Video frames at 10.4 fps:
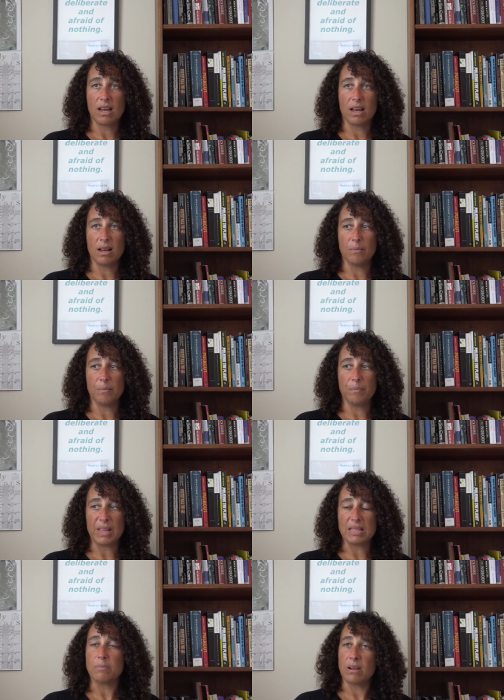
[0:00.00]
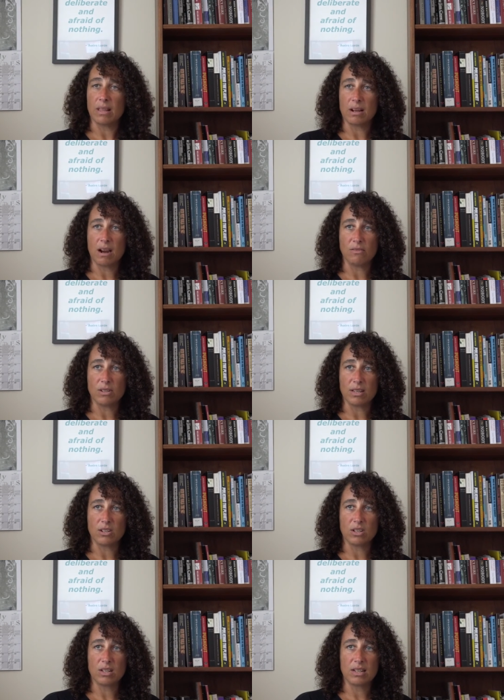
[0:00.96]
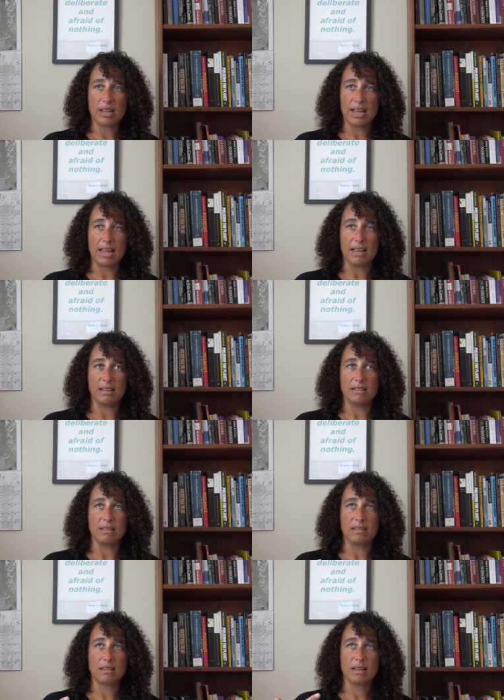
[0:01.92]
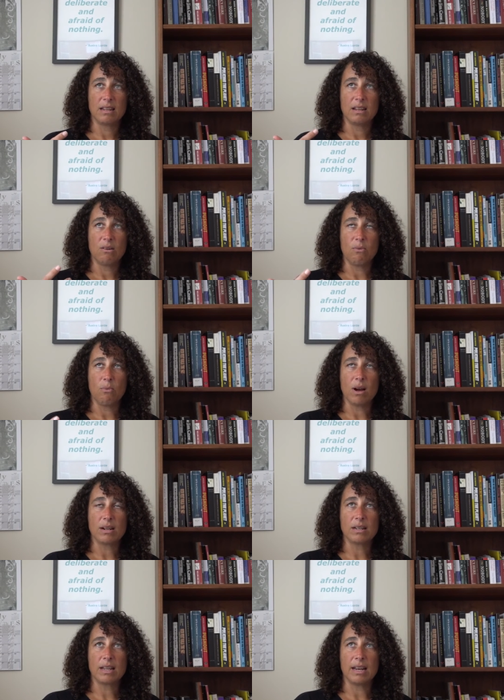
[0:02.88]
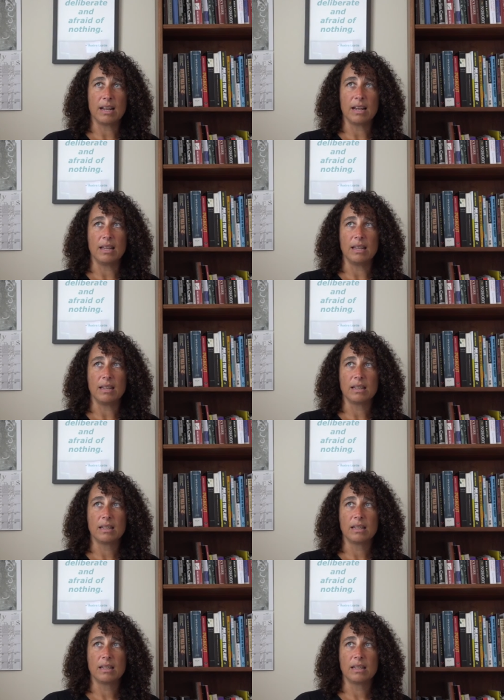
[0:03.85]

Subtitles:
as part of that conversation, and what can I